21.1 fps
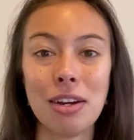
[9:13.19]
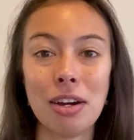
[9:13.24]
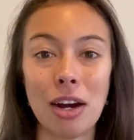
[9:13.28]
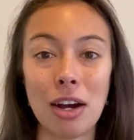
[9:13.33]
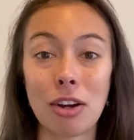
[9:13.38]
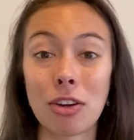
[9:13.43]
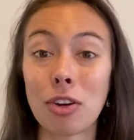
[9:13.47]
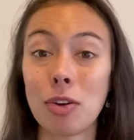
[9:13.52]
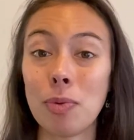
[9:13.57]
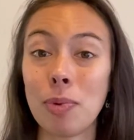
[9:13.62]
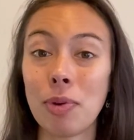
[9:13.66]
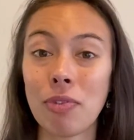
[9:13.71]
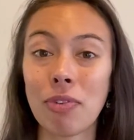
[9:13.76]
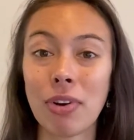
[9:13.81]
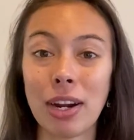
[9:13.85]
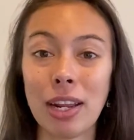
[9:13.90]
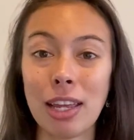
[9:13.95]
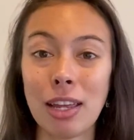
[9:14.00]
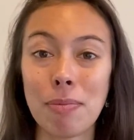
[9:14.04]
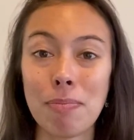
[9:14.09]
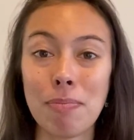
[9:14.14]
I'm going to be
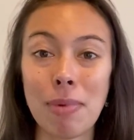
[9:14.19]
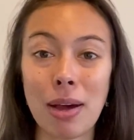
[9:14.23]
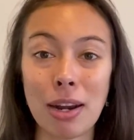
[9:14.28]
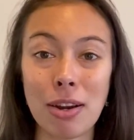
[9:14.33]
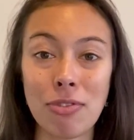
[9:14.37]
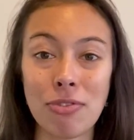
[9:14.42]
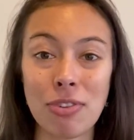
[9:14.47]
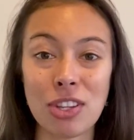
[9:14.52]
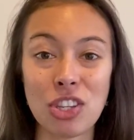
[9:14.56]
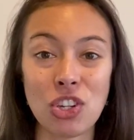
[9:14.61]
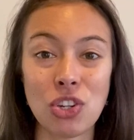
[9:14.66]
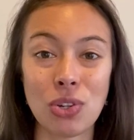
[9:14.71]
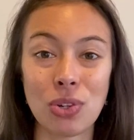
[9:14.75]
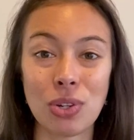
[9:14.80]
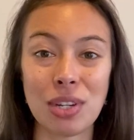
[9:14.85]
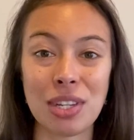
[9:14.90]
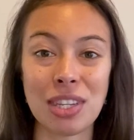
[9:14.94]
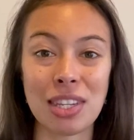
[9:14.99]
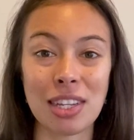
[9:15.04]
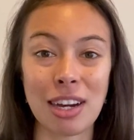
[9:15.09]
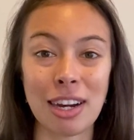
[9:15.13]
running a Manifest Your
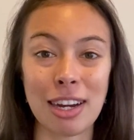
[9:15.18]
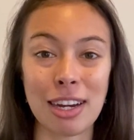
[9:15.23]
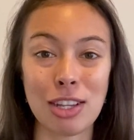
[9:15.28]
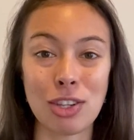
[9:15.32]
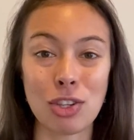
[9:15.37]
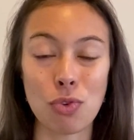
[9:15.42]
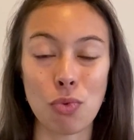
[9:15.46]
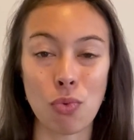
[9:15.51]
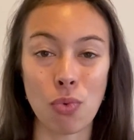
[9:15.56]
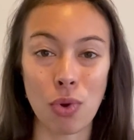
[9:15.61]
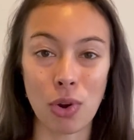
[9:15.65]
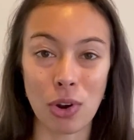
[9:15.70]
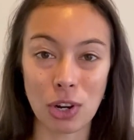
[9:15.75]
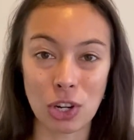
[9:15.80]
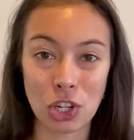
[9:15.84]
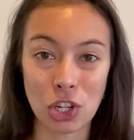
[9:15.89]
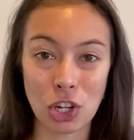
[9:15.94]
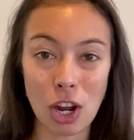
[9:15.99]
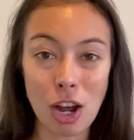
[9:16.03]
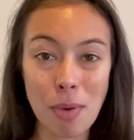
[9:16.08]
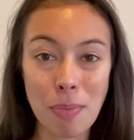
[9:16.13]
Desires
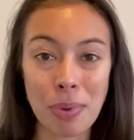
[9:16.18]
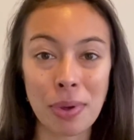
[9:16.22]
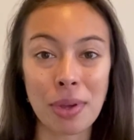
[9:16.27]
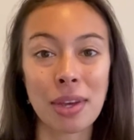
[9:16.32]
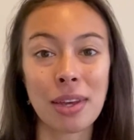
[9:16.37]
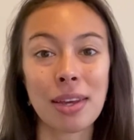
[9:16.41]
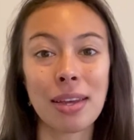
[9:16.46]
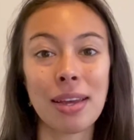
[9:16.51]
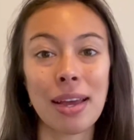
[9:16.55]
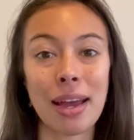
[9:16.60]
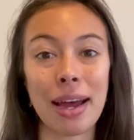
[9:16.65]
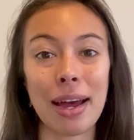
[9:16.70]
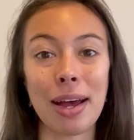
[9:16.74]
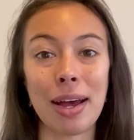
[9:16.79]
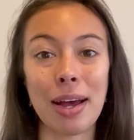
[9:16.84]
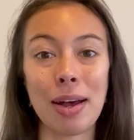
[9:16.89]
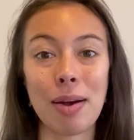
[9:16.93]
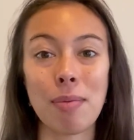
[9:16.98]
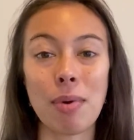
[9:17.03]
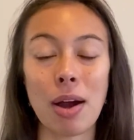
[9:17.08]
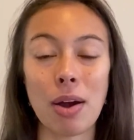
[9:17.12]
workshop.
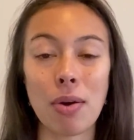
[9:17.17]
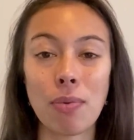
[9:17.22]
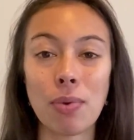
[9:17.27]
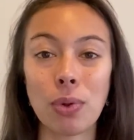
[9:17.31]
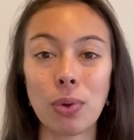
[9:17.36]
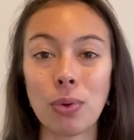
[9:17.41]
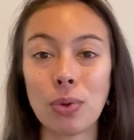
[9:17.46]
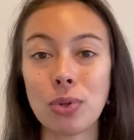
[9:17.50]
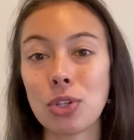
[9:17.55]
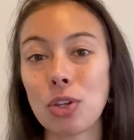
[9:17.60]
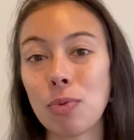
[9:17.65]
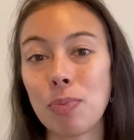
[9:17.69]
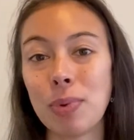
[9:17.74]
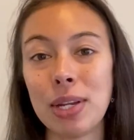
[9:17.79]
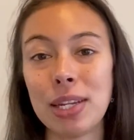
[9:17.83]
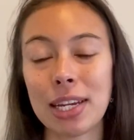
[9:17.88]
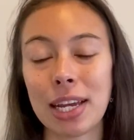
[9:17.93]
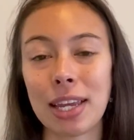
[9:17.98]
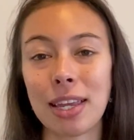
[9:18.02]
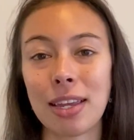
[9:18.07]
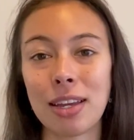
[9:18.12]
I will also be
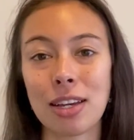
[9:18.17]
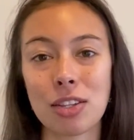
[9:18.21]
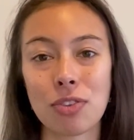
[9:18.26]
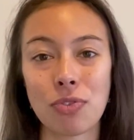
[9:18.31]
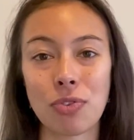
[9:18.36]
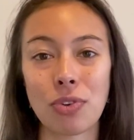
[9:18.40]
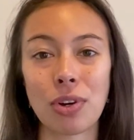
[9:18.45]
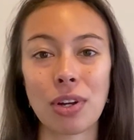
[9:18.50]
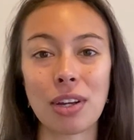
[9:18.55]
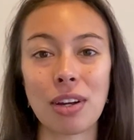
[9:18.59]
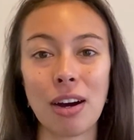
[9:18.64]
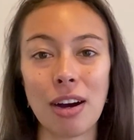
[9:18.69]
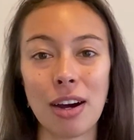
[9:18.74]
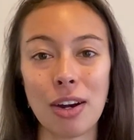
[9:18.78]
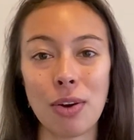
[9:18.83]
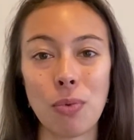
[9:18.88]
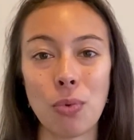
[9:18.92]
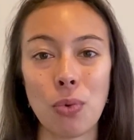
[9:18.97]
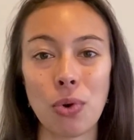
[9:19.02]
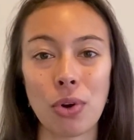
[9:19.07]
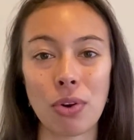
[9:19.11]
taking us for a
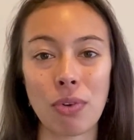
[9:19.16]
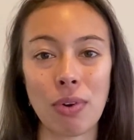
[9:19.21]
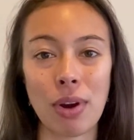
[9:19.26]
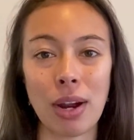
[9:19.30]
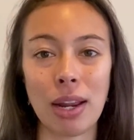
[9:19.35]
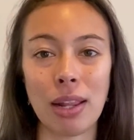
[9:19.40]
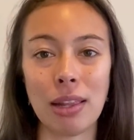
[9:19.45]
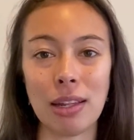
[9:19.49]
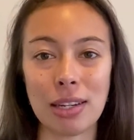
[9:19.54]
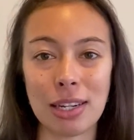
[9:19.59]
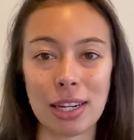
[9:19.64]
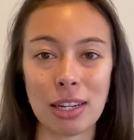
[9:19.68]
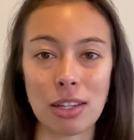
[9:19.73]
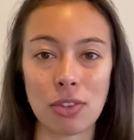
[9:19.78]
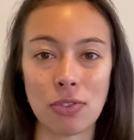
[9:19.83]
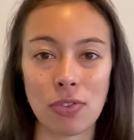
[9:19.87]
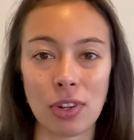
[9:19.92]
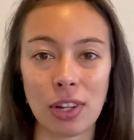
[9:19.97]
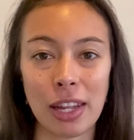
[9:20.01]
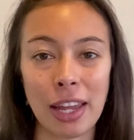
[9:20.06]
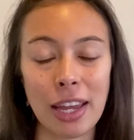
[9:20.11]
guided walk around the
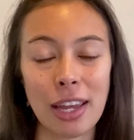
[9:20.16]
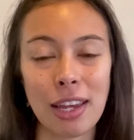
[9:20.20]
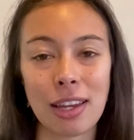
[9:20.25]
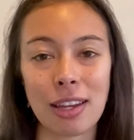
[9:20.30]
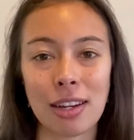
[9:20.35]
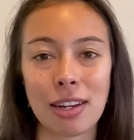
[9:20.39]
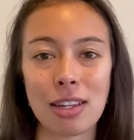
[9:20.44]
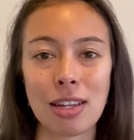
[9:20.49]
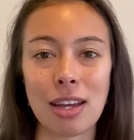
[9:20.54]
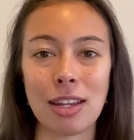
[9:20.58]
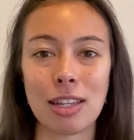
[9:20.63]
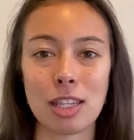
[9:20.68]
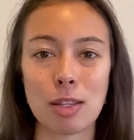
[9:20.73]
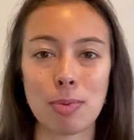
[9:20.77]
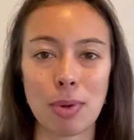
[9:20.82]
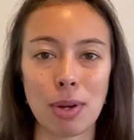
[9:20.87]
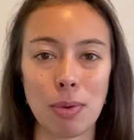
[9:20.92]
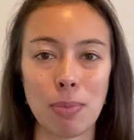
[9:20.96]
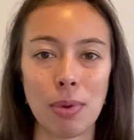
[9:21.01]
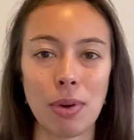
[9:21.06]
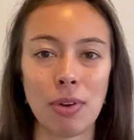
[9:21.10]
DAYLESFORD Lake and
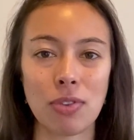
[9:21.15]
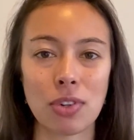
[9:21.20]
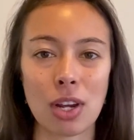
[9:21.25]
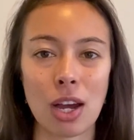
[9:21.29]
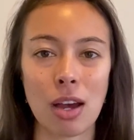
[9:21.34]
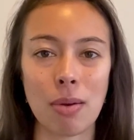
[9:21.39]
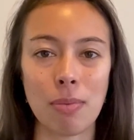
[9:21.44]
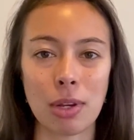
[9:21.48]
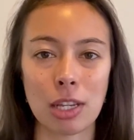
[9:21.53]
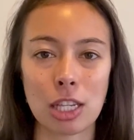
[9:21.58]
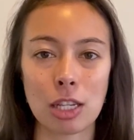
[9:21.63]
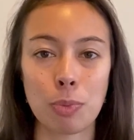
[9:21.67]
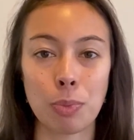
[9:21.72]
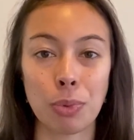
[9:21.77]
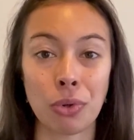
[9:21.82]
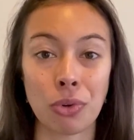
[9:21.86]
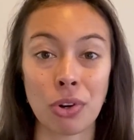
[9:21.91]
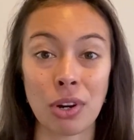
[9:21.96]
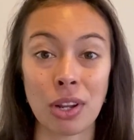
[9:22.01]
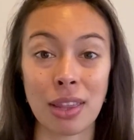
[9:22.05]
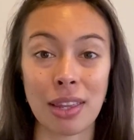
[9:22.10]
spend a bit of time
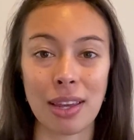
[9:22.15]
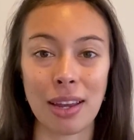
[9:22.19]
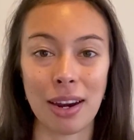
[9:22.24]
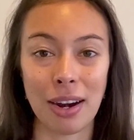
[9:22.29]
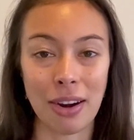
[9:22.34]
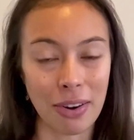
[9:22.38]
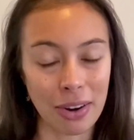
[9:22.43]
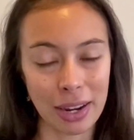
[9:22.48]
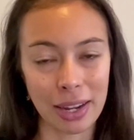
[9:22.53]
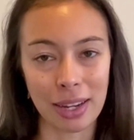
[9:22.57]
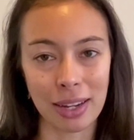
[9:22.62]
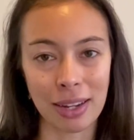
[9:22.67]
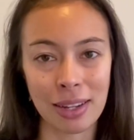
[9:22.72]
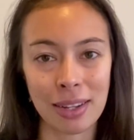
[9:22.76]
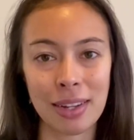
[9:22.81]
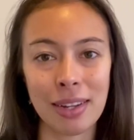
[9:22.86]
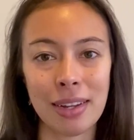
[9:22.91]
exploring the area.